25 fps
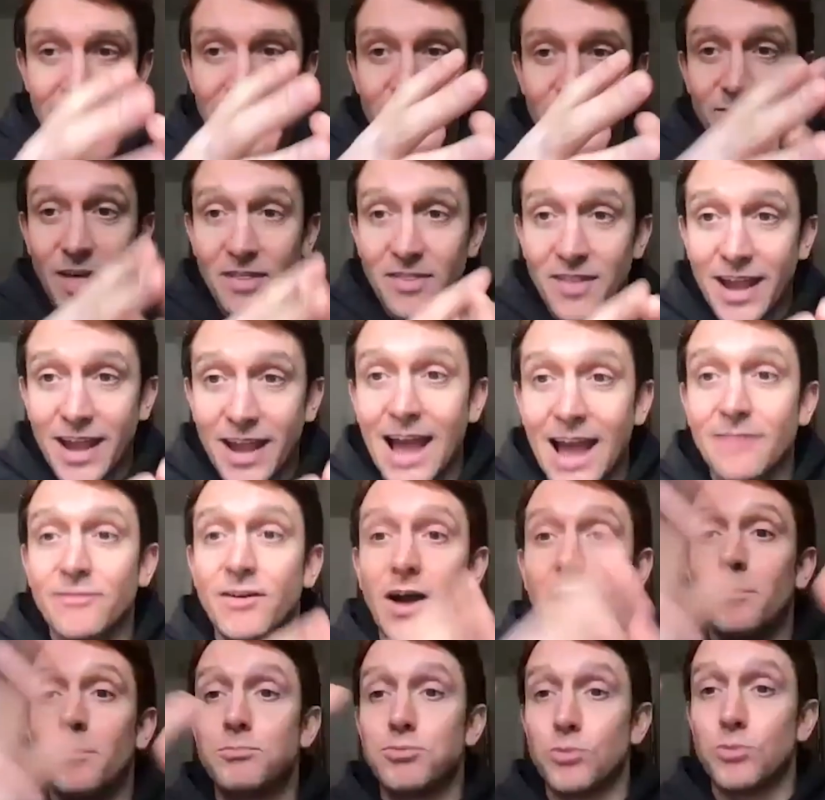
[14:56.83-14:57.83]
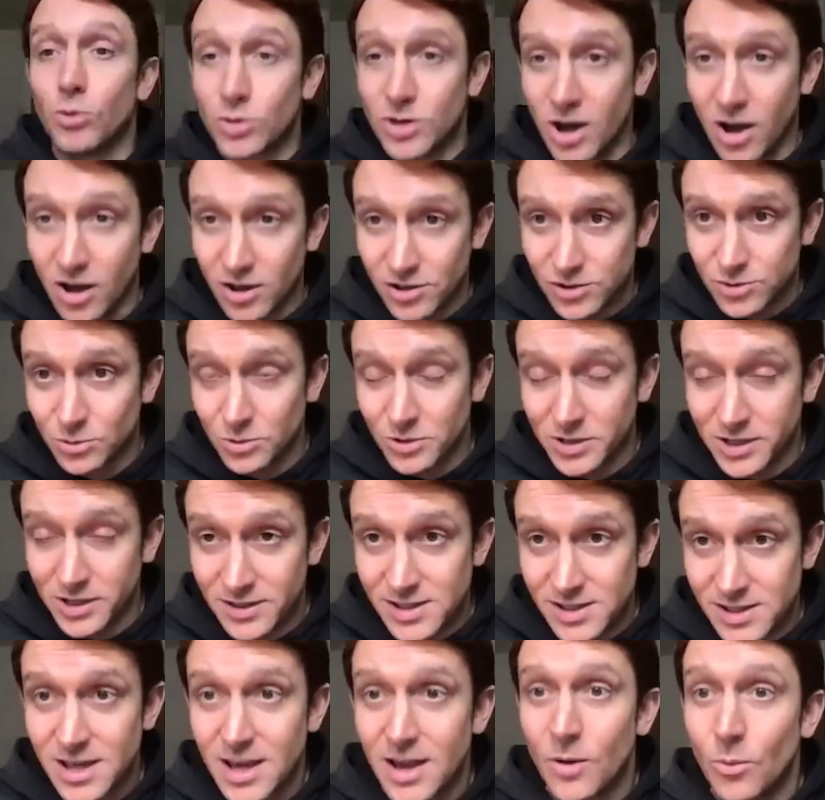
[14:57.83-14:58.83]
Then they have a broadcast
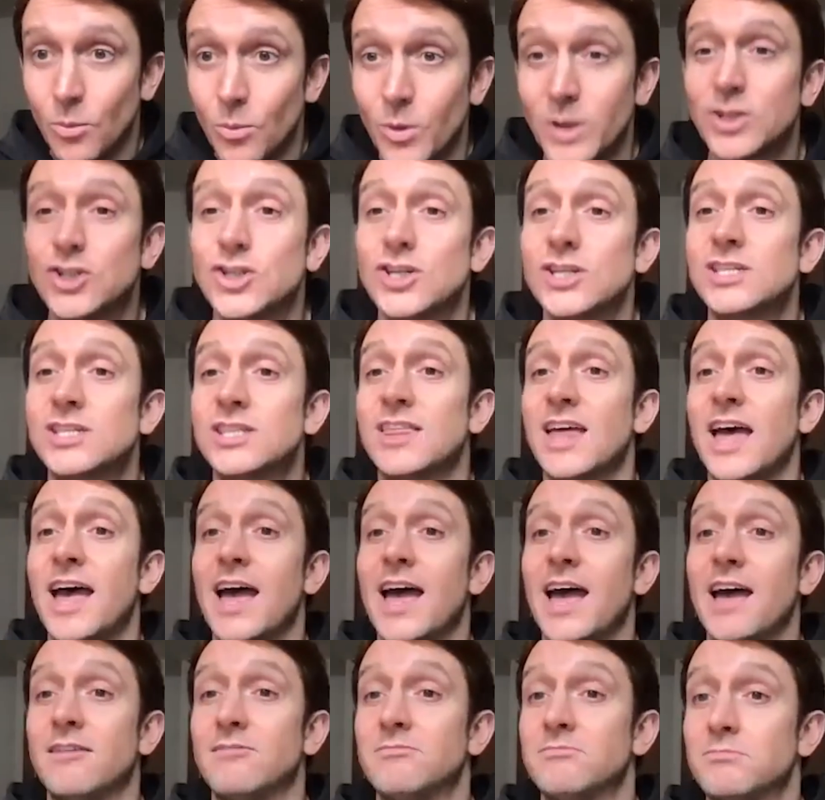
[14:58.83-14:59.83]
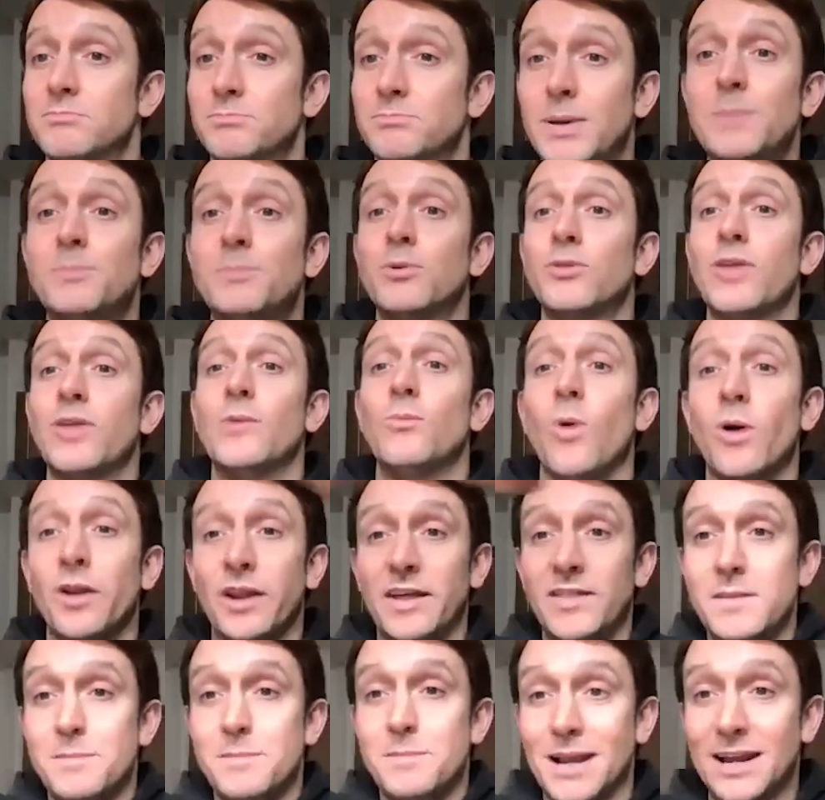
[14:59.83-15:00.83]
audience, which is their people they want
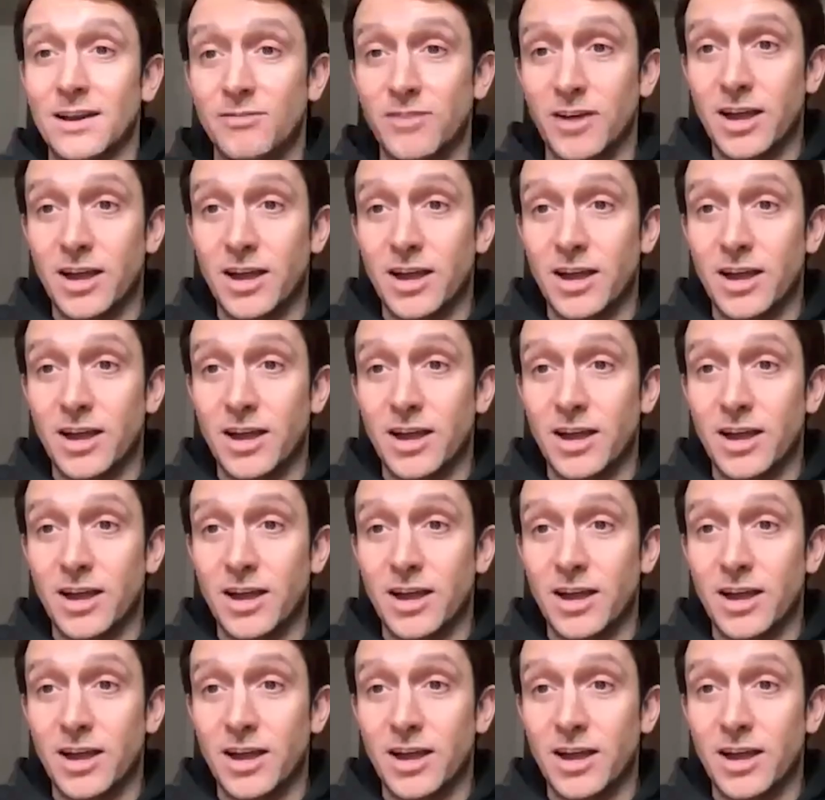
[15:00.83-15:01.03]
in the middle of the